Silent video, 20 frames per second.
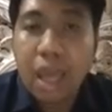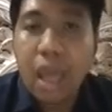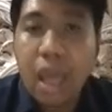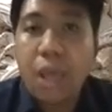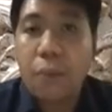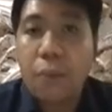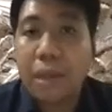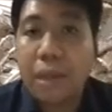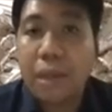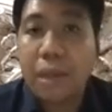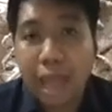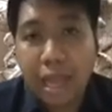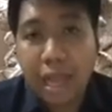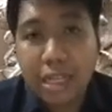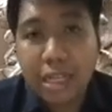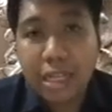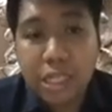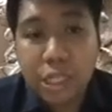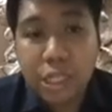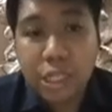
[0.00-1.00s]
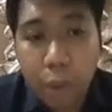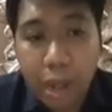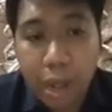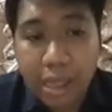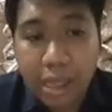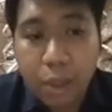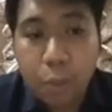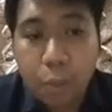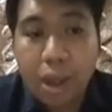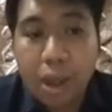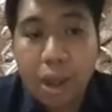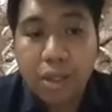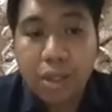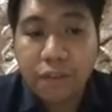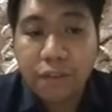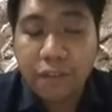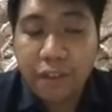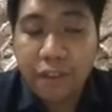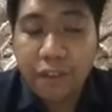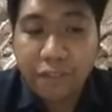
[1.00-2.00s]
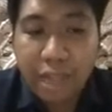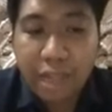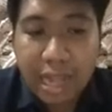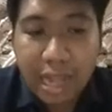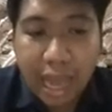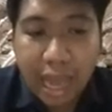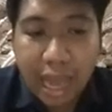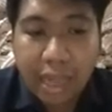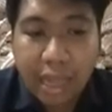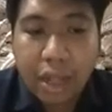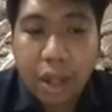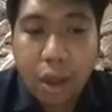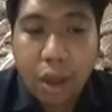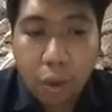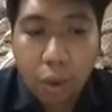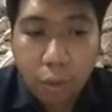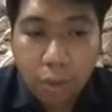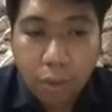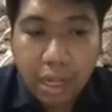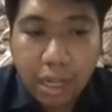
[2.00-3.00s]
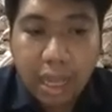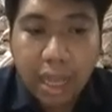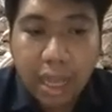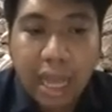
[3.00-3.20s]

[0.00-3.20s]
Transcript: with ages 21 to 59 only